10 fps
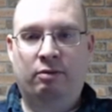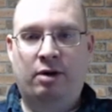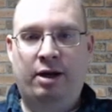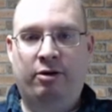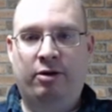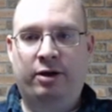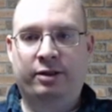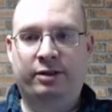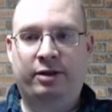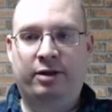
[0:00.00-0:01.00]
right
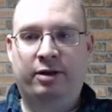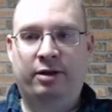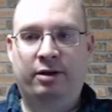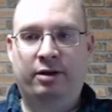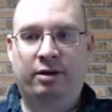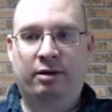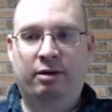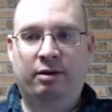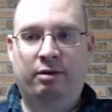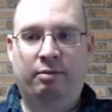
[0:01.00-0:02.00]
across here.
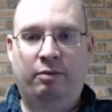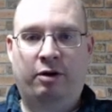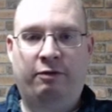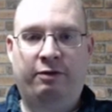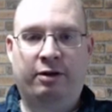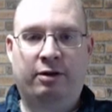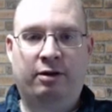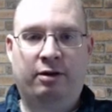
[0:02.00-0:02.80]
Perfect.